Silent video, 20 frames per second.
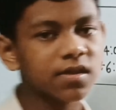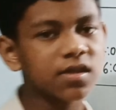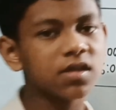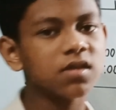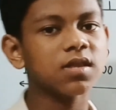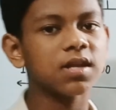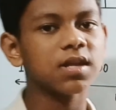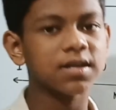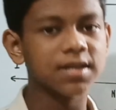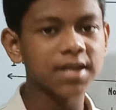see
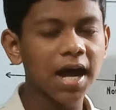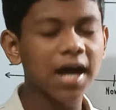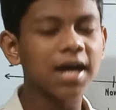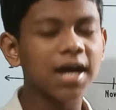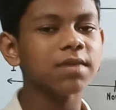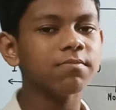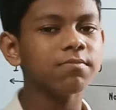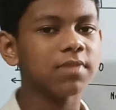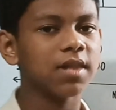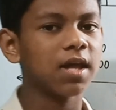the
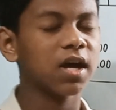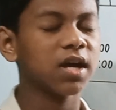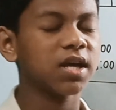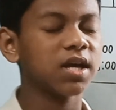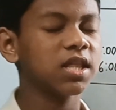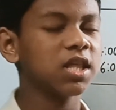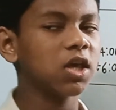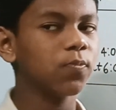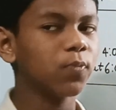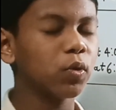
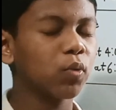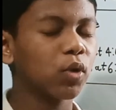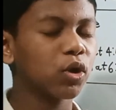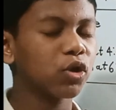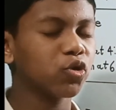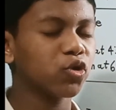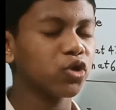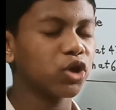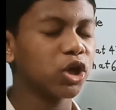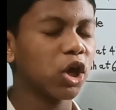timeline if you
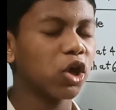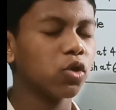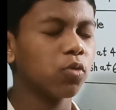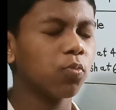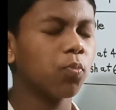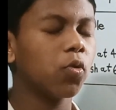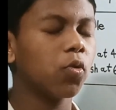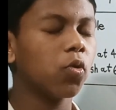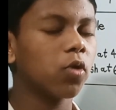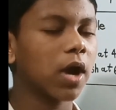want to get
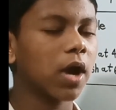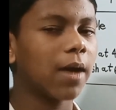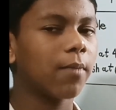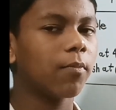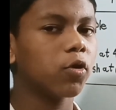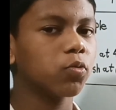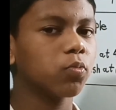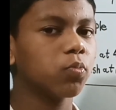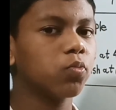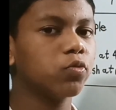more
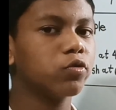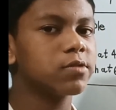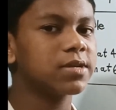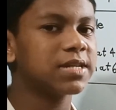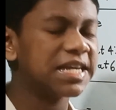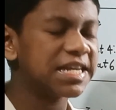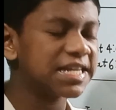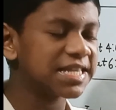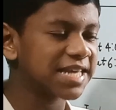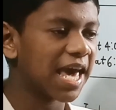
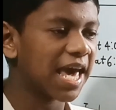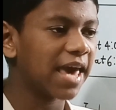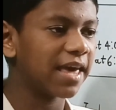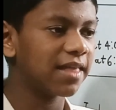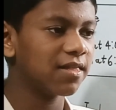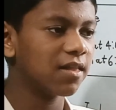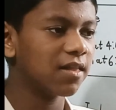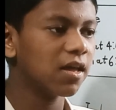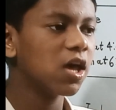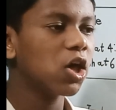
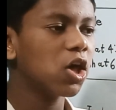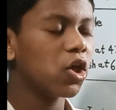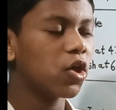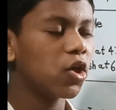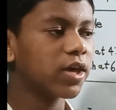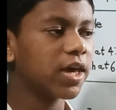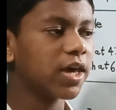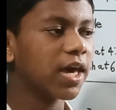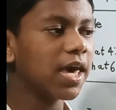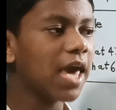detail,
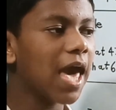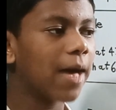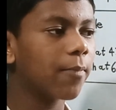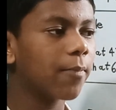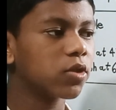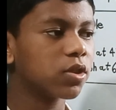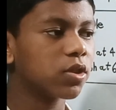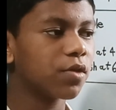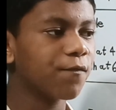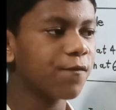okay,
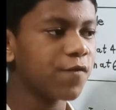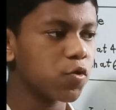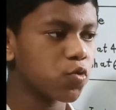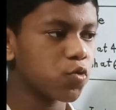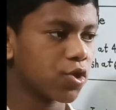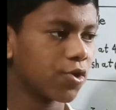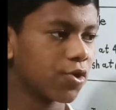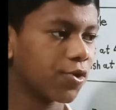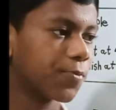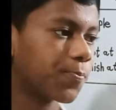about the
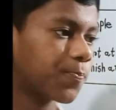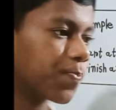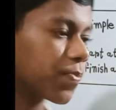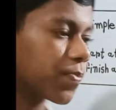future.